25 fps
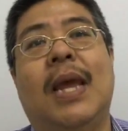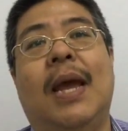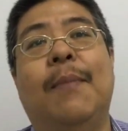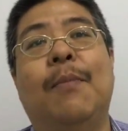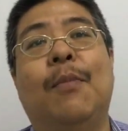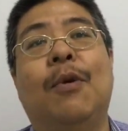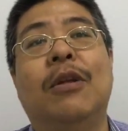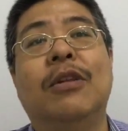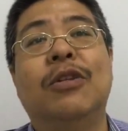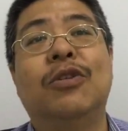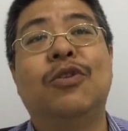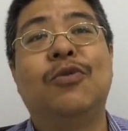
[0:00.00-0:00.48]

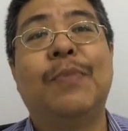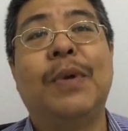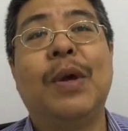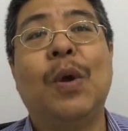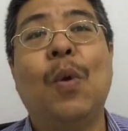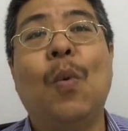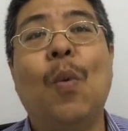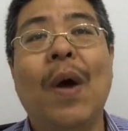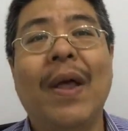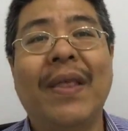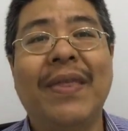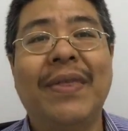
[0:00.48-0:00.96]
I'm
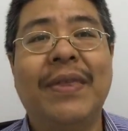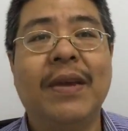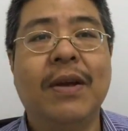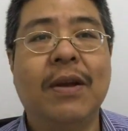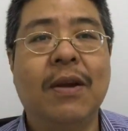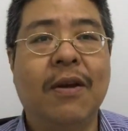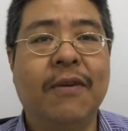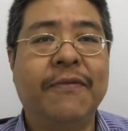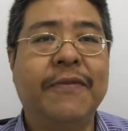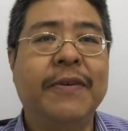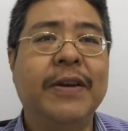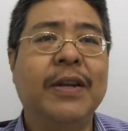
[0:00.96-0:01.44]
consuming one
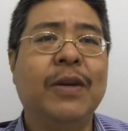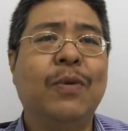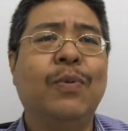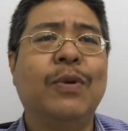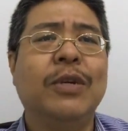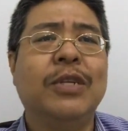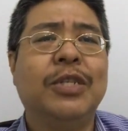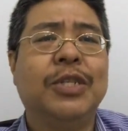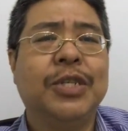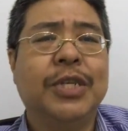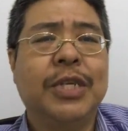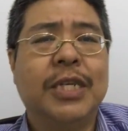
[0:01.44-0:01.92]
third of it,
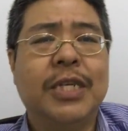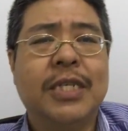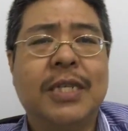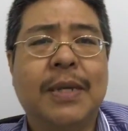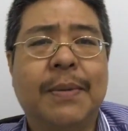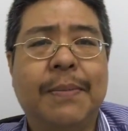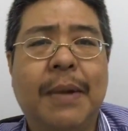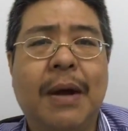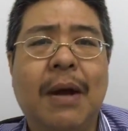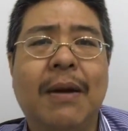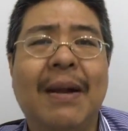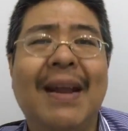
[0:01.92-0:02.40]
which is
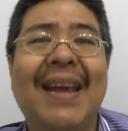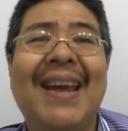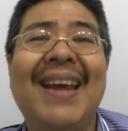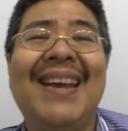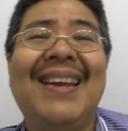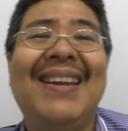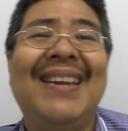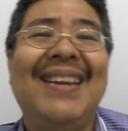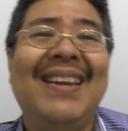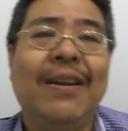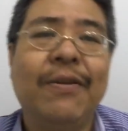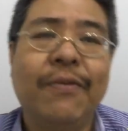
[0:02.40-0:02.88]
about
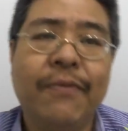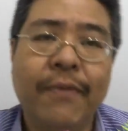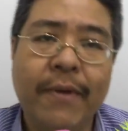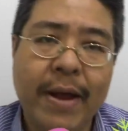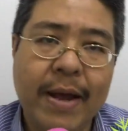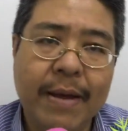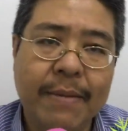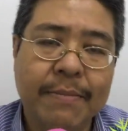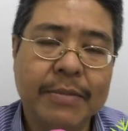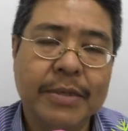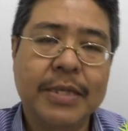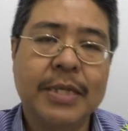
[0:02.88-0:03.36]
80
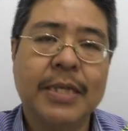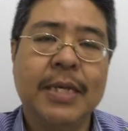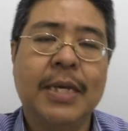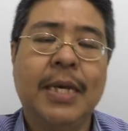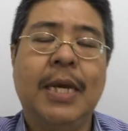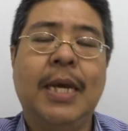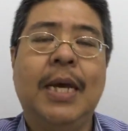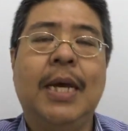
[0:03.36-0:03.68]
grams.